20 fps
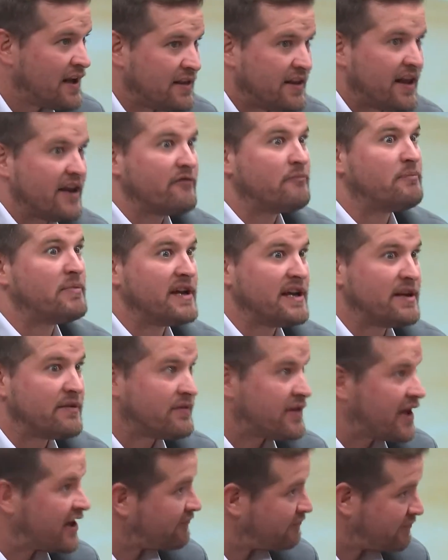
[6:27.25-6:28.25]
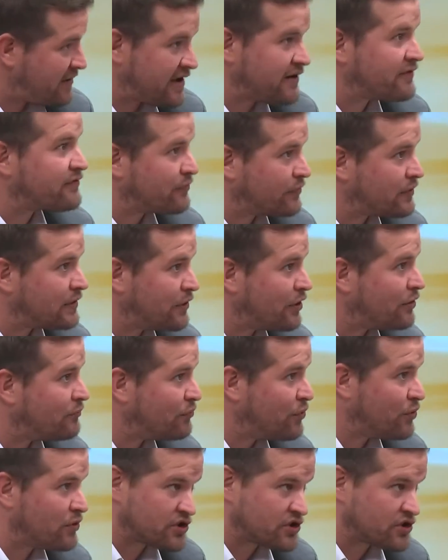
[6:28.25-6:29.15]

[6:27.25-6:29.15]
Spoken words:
They've been through a lot more,